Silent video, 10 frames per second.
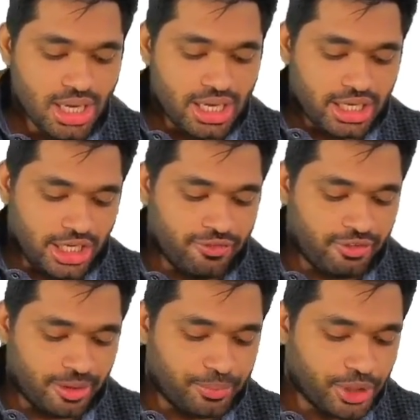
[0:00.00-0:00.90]
In
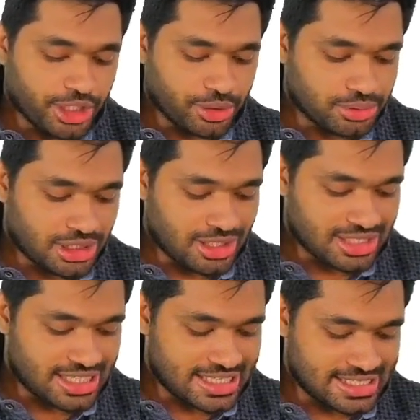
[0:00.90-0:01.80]
February
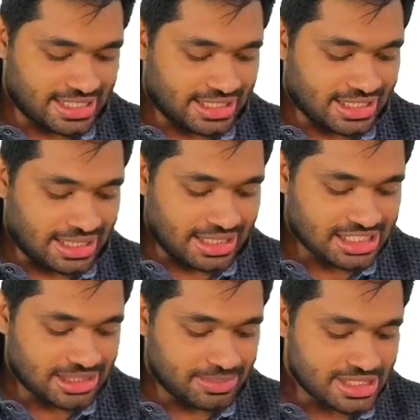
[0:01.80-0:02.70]
2008, a
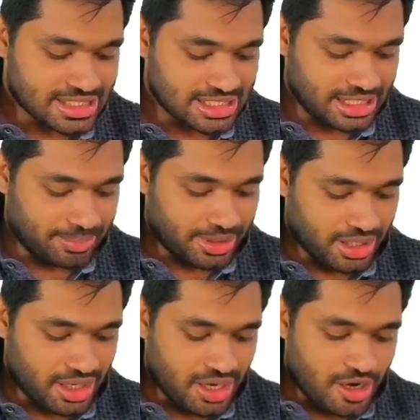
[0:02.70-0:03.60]
customer slipped
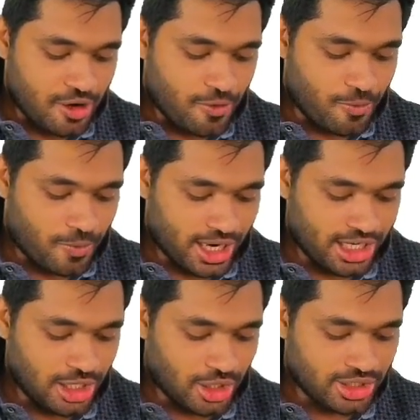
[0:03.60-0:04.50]

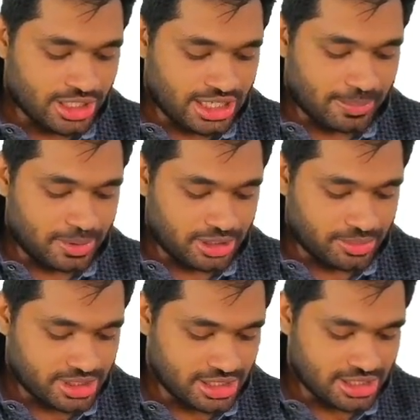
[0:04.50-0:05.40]
while on their
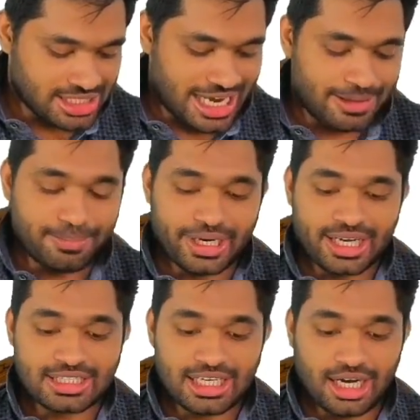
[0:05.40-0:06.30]
premises and breaks
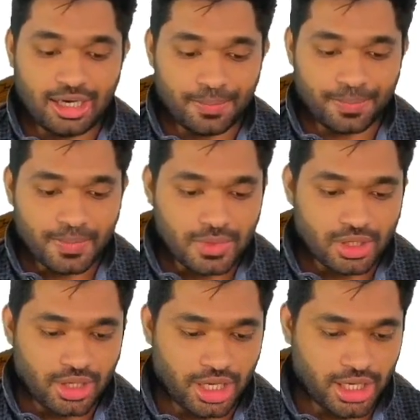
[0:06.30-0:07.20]
a arm.
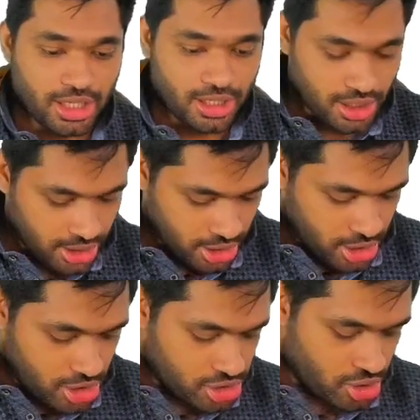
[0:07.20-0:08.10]
Okay,
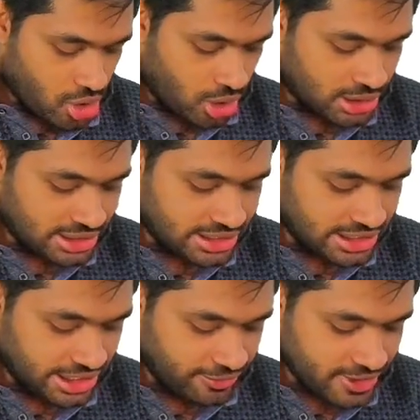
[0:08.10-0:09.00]
so on
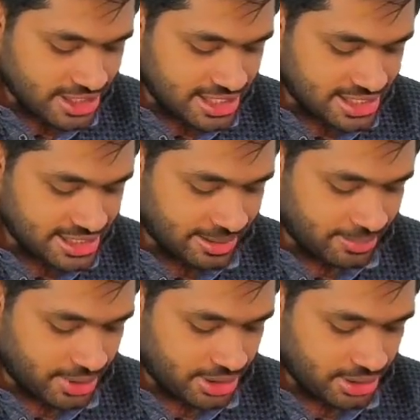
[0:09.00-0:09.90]
31st
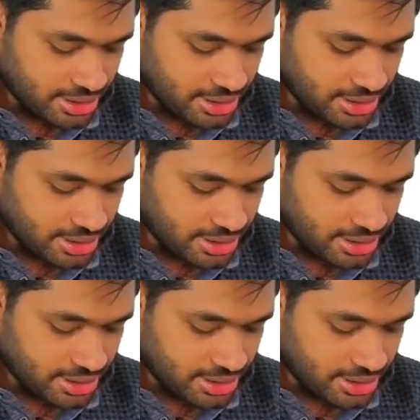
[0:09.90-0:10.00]
December